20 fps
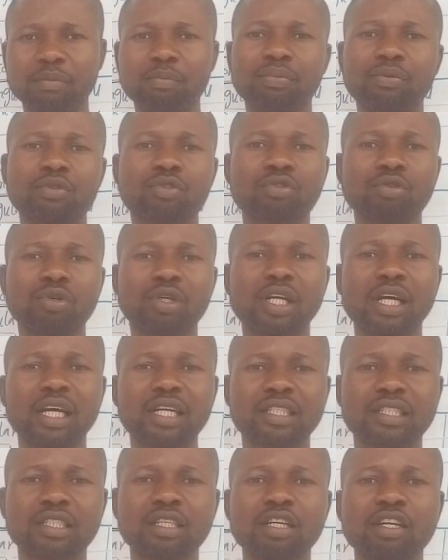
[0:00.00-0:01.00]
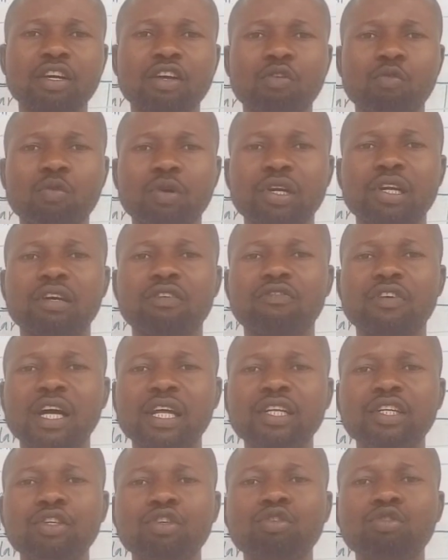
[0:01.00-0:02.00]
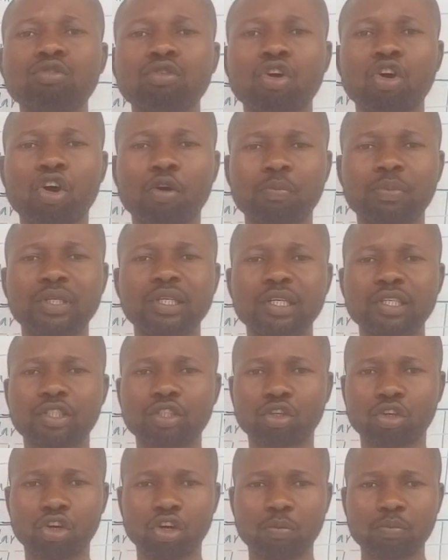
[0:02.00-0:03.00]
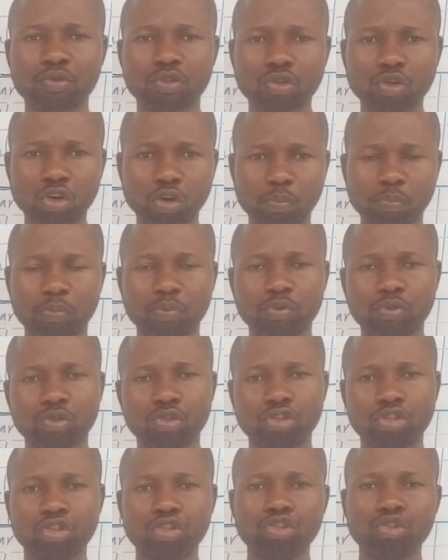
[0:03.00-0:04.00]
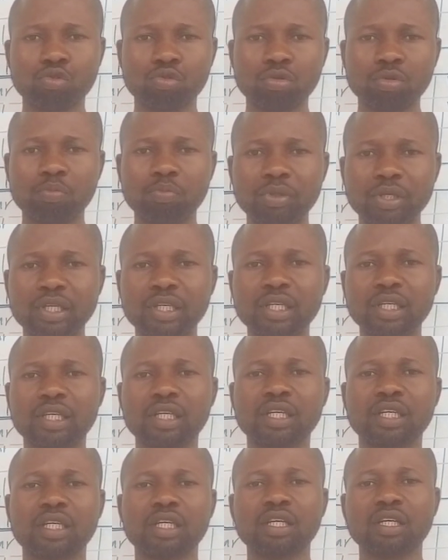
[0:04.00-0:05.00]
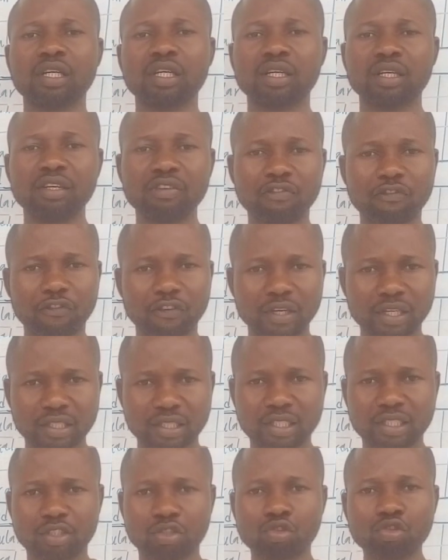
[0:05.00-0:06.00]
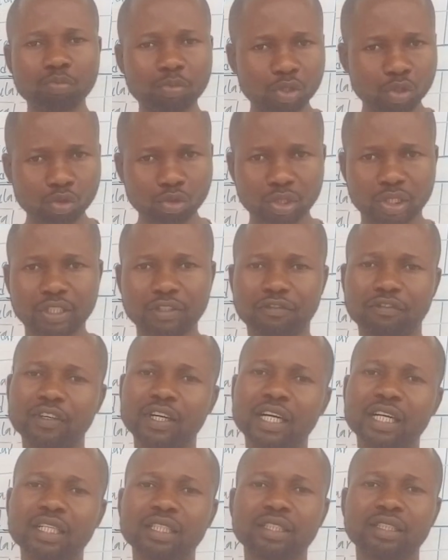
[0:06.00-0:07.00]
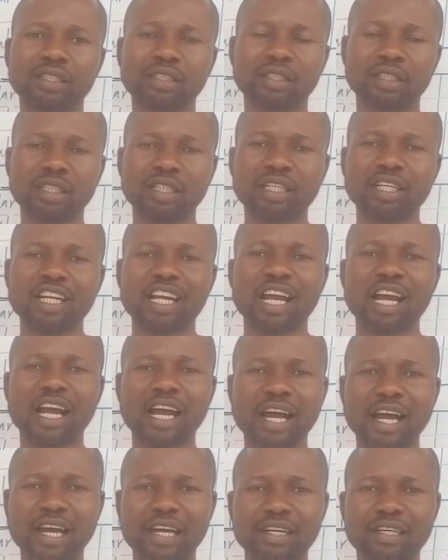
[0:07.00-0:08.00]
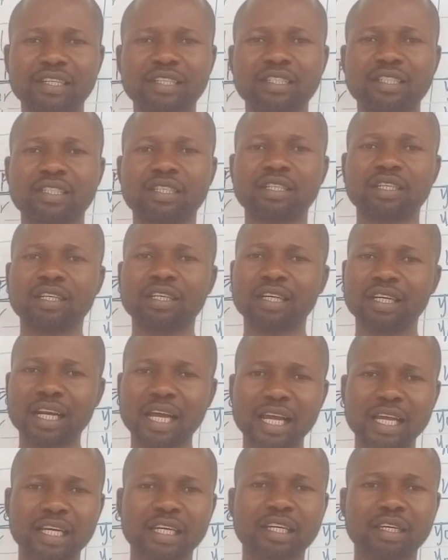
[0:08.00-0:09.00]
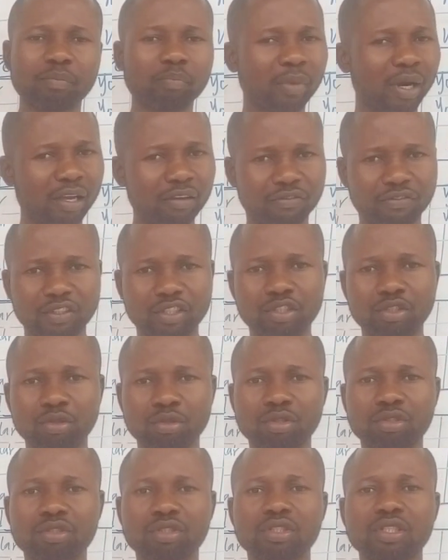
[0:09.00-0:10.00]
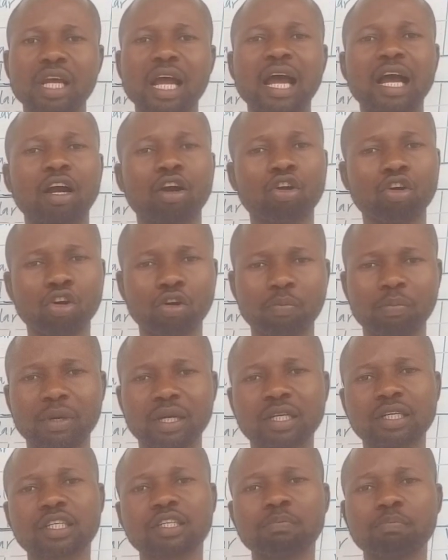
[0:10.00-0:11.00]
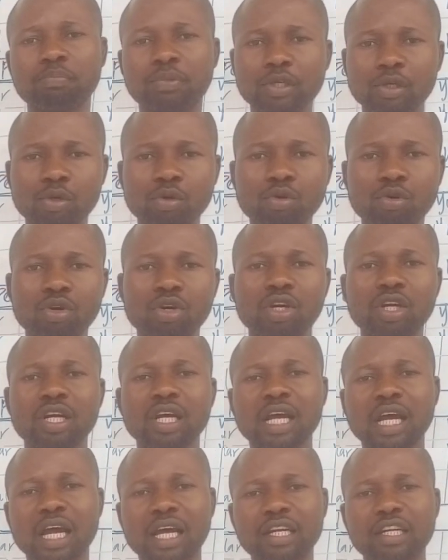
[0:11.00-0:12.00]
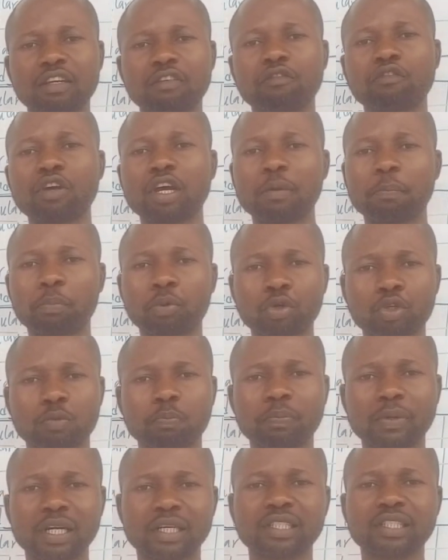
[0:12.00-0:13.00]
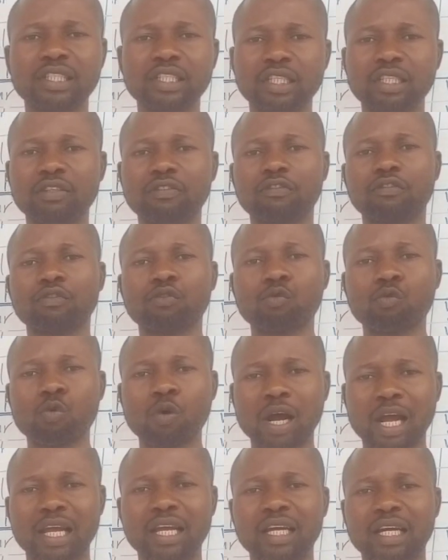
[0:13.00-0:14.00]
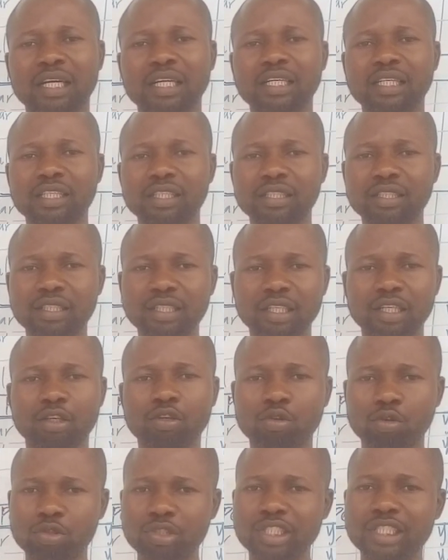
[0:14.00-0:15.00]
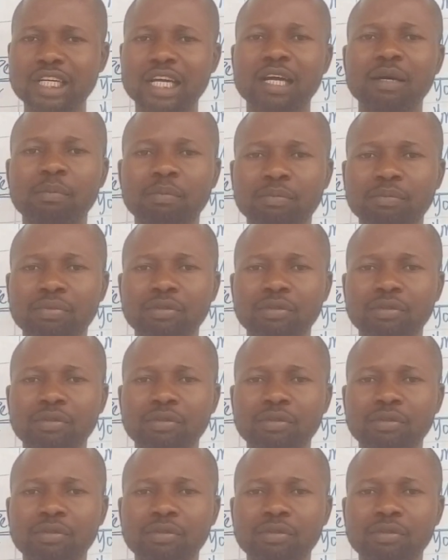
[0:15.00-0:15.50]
so that whenever new update comes up, you will be the first to be notified. And like my videos and comment below. And if you're a prospective WAEC, NECO, JAM,